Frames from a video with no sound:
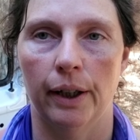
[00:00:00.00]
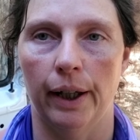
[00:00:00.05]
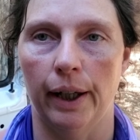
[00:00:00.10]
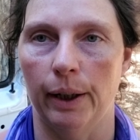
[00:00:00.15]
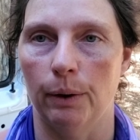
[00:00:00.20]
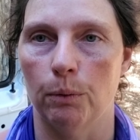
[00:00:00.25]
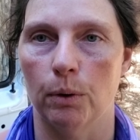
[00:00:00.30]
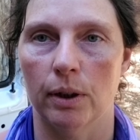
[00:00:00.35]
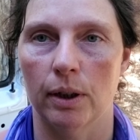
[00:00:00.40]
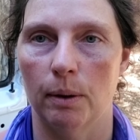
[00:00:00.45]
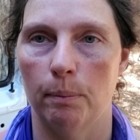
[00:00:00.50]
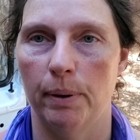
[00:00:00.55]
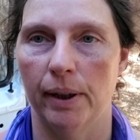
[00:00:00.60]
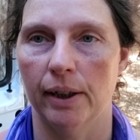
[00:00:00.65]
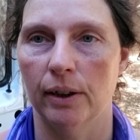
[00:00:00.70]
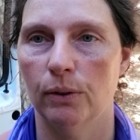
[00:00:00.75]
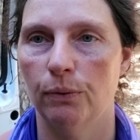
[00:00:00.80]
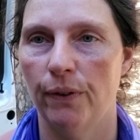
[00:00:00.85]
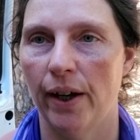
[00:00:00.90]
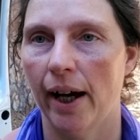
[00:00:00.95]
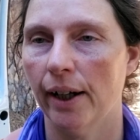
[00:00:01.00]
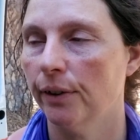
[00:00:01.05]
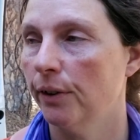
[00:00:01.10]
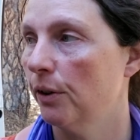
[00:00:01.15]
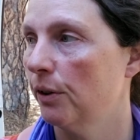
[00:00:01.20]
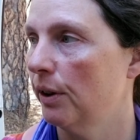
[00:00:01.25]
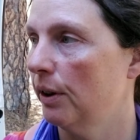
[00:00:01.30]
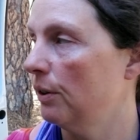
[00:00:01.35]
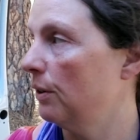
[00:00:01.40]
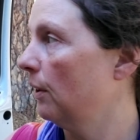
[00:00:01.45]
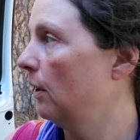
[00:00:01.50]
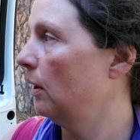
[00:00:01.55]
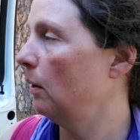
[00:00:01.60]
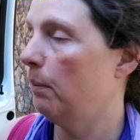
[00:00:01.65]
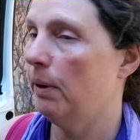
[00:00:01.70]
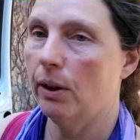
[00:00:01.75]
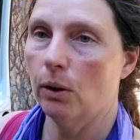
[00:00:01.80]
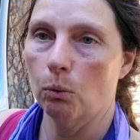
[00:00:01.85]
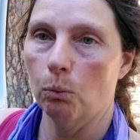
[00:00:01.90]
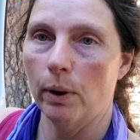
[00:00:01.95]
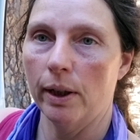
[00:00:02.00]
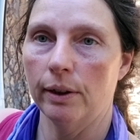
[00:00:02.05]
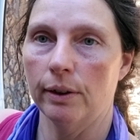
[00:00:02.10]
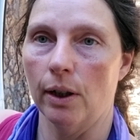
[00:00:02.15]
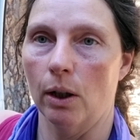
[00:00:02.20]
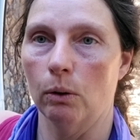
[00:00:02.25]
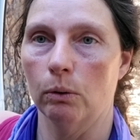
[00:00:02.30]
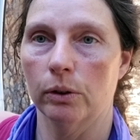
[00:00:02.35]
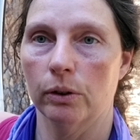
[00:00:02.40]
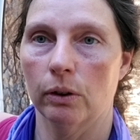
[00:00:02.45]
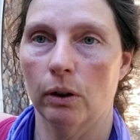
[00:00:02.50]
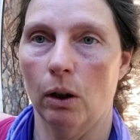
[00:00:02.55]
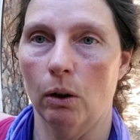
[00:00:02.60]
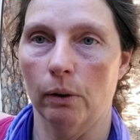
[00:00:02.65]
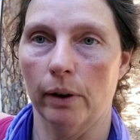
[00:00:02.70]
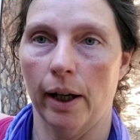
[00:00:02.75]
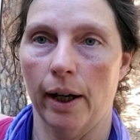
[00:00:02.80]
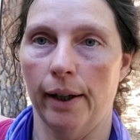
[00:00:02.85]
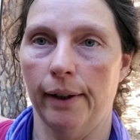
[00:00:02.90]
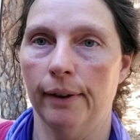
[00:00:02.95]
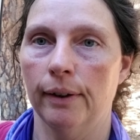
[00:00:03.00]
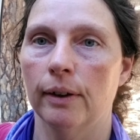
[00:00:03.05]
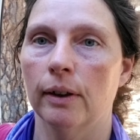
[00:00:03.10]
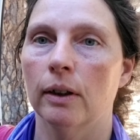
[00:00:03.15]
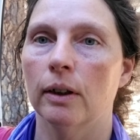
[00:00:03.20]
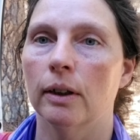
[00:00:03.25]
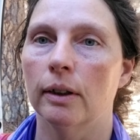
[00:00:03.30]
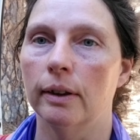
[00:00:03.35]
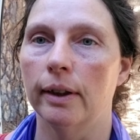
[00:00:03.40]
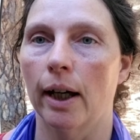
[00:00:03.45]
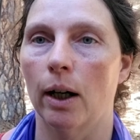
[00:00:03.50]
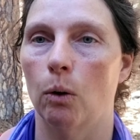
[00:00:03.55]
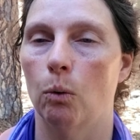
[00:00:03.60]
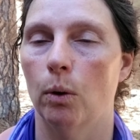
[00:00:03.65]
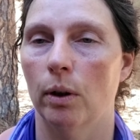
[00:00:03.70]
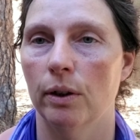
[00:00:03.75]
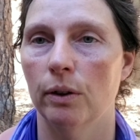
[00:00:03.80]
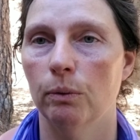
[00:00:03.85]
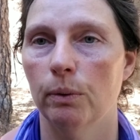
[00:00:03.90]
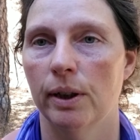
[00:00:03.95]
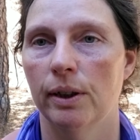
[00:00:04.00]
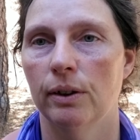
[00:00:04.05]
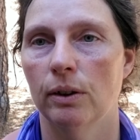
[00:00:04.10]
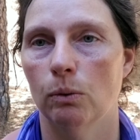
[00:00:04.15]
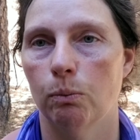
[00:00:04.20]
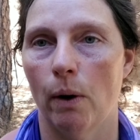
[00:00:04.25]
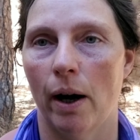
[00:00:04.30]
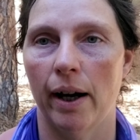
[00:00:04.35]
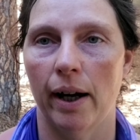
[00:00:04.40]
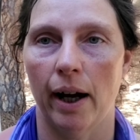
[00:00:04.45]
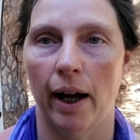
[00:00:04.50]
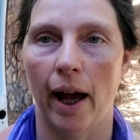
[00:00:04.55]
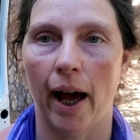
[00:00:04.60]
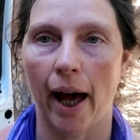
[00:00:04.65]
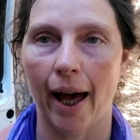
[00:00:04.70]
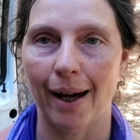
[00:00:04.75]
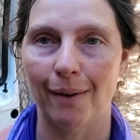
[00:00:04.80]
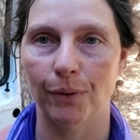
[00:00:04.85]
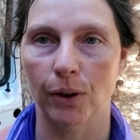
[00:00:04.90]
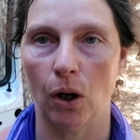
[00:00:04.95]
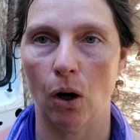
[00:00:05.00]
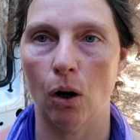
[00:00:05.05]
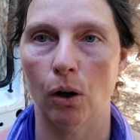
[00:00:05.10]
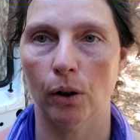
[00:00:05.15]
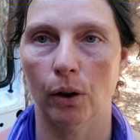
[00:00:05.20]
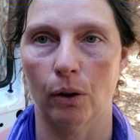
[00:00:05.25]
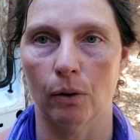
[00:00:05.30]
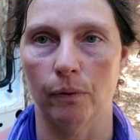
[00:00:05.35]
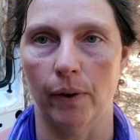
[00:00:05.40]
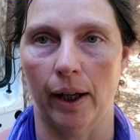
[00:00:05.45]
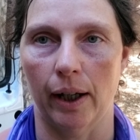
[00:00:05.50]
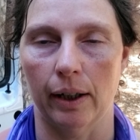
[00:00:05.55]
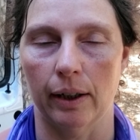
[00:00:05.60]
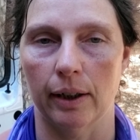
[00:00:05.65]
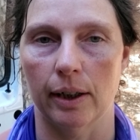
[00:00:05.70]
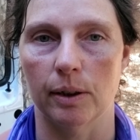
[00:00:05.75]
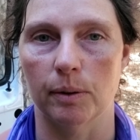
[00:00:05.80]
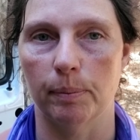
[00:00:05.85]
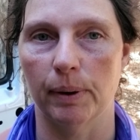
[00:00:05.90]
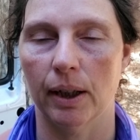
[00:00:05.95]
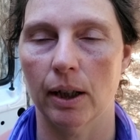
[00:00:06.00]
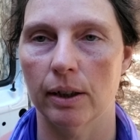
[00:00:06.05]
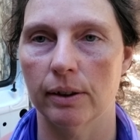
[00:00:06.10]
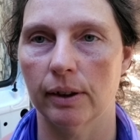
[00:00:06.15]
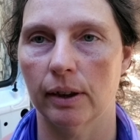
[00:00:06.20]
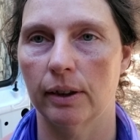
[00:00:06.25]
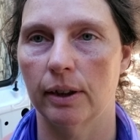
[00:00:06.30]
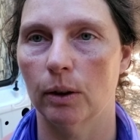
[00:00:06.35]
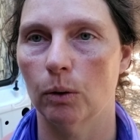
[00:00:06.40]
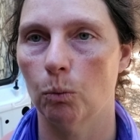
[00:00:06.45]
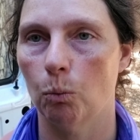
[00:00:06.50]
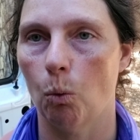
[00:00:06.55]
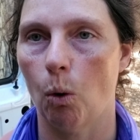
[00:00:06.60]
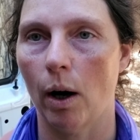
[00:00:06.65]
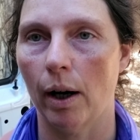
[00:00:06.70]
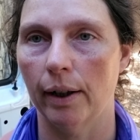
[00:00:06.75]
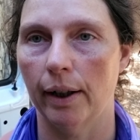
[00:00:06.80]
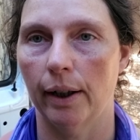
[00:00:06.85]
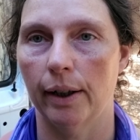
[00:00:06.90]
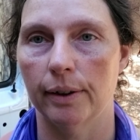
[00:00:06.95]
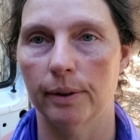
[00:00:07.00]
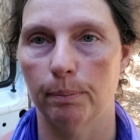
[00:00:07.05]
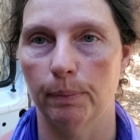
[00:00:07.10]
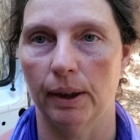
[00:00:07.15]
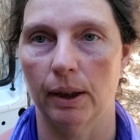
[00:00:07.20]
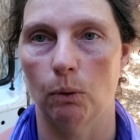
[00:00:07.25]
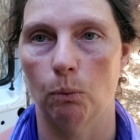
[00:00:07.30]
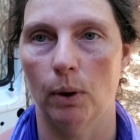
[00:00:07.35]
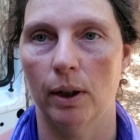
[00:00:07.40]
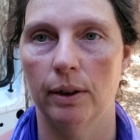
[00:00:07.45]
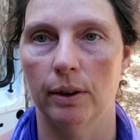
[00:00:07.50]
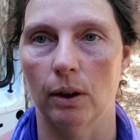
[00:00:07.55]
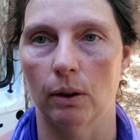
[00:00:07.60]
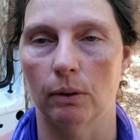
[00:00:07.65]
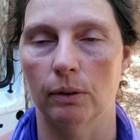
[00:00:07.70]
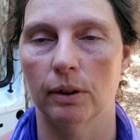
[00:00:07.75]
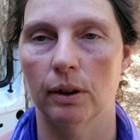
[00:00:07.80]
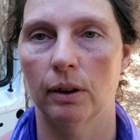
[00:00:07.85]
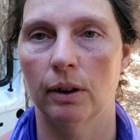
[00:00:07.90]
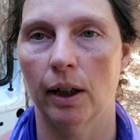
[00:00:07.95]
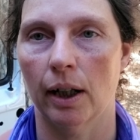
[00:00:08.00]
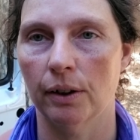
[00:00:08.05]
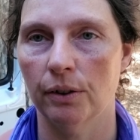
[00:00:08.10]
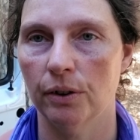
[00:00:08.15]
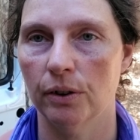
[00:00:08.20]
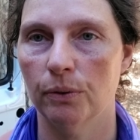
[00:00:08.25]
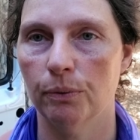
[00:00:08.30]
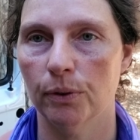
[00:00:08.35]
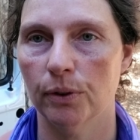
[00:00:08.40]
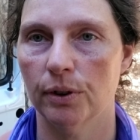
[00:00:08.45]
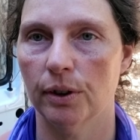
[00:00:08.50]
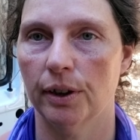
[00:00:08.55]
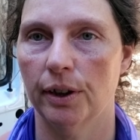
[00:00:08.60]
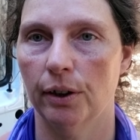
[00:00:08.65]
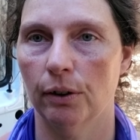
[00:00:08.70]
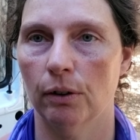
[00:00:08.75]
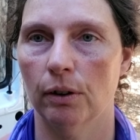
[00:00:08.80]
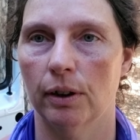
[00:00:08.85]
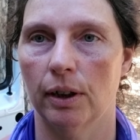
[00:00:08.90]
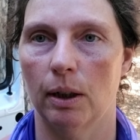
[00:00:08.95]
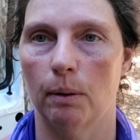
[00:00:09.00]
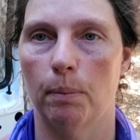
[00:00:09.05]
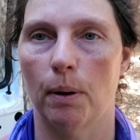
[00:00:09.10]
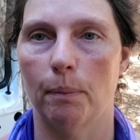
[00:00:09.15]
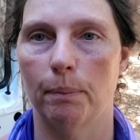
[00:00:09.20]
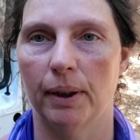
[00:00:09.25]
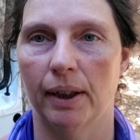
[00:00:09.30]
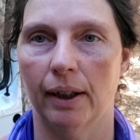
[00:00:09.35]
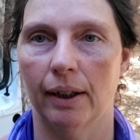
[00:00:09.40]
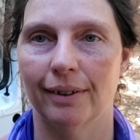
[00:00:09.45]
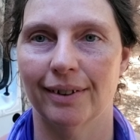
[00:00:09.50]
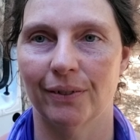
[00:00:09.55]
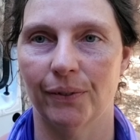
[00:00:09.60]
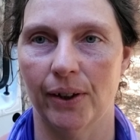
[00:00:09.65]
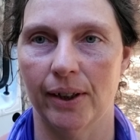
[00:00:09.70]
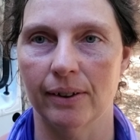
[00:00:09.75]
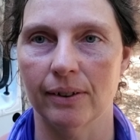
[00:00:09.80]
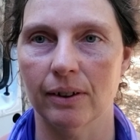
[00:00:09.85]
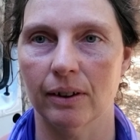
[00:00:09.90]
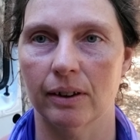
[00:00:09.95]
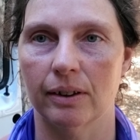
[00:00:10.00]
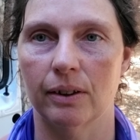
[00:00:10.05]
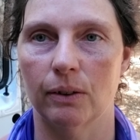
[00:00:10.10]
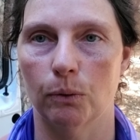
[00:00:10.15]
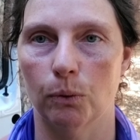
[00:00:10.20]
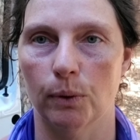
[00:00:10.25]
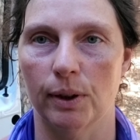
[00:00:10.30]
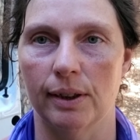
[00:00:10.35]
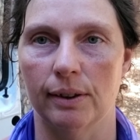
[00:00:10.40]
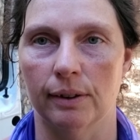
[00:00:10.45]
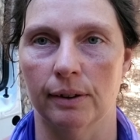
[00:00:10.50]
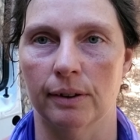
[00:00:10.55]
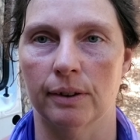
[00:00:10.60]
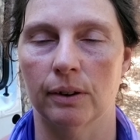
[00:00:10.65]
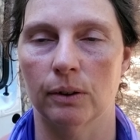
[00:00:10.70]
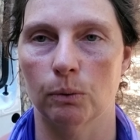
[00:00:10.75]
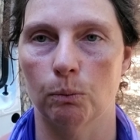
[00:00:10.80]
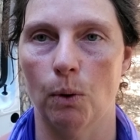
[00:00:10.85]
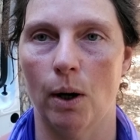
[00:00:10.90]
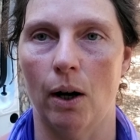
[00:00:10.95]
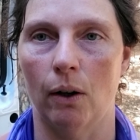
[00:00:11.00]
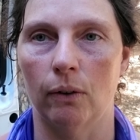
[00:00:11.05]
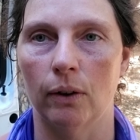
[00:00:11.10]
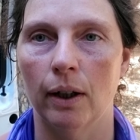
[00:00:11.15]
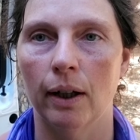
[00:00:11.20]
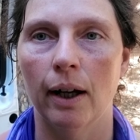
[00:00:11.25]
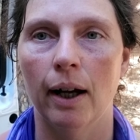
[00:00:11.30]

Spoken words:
And one of the biggest factors is going to be your windows. Okay, now one of the reasons why I have a cargo van is because I didn't want as many windows, not just for security, but because of insulative reasons as well.